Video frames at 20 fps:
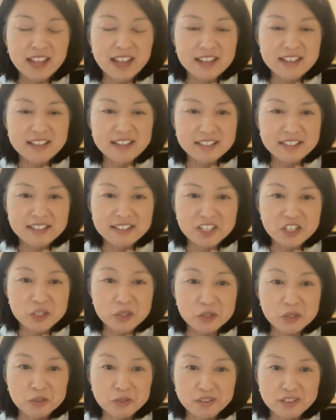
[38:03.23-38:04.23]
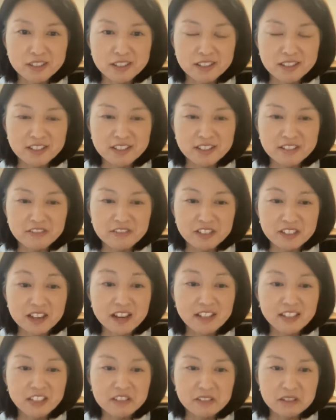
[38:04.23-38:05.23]
Hanson too, the the
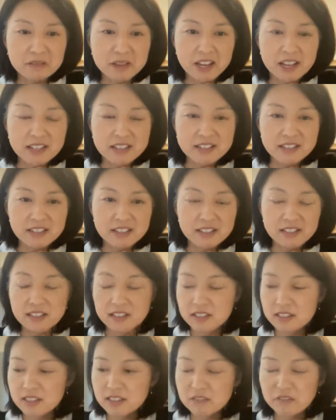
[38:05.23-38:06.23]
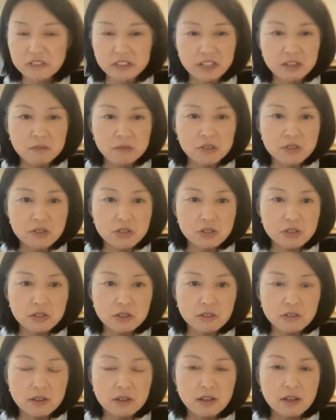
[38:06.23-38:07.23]
finale from Hanson Symphony Number no.
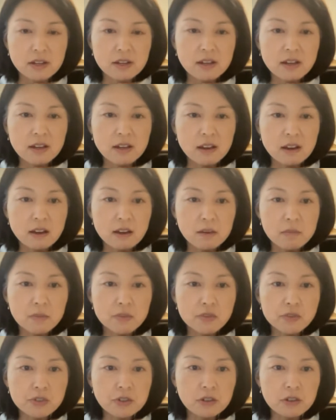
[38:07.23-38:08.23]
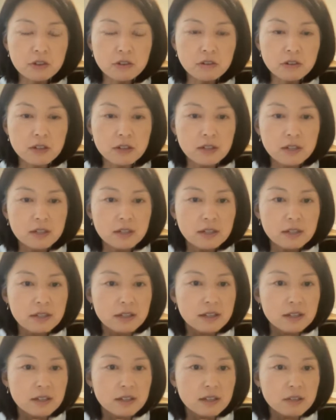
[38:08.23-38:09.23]
Two. Um, so
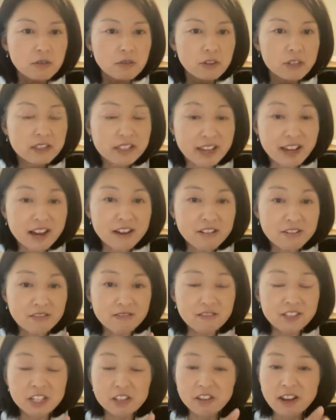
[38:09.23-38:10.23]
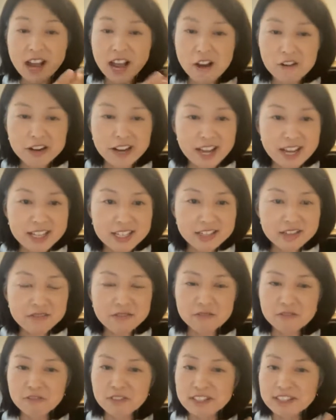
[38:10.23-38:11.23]
without you know howard
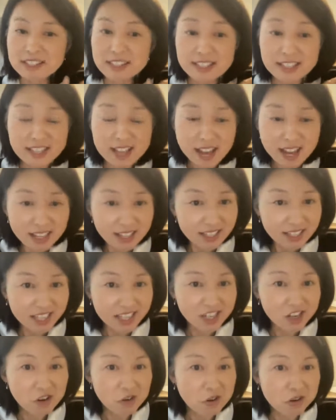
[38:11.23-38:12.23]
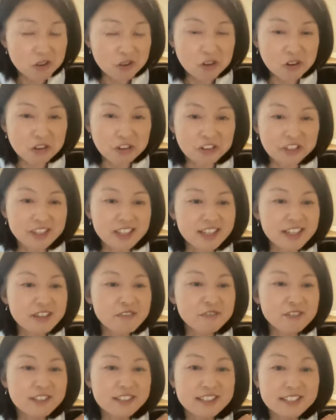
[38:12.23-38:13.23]
hanson was not like korngold he
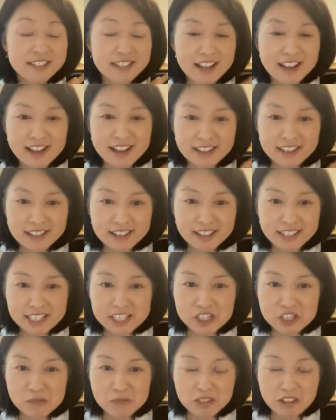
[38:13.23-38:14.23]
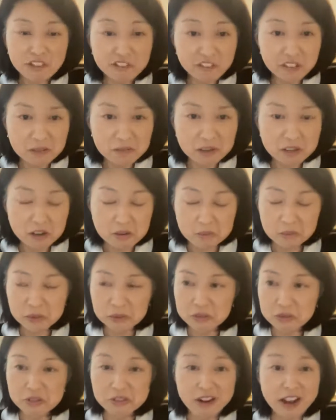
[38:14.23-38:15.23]
was not going to be a film
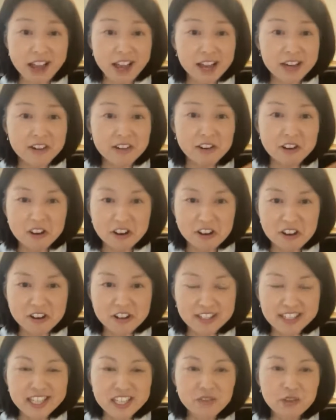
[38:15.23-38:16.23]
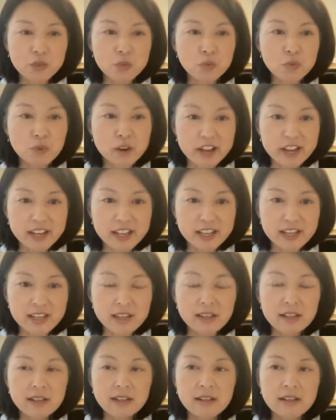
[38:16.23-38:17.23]
composer at all he was
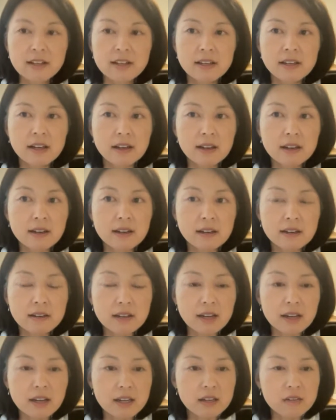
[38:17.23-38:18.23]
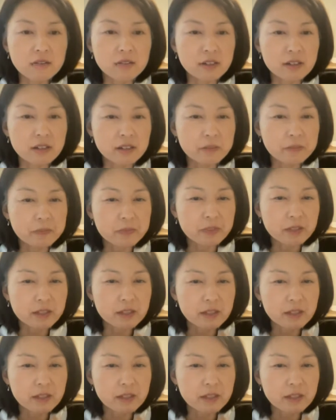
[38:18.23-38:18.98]
writing uh, kind of a,